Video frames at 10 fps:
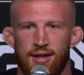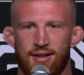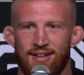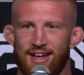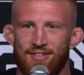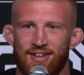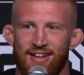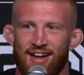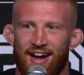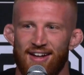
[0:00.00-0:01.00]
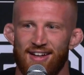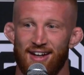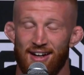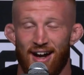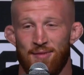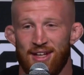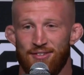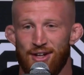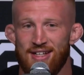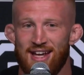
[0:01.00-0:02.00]
definitely not. I mean, if
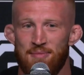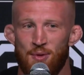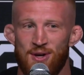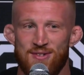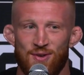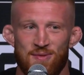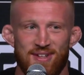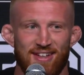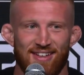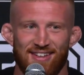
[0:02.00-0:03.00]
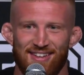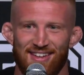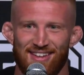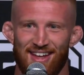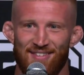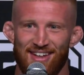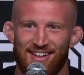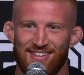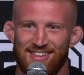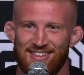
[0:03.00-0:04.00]
you guys got pointers for me, let me
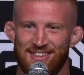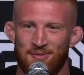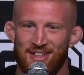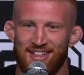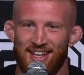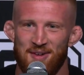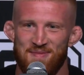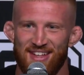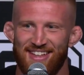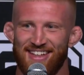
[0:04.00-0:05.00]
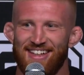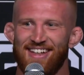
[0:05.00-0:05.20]
know. Shoot me a DM.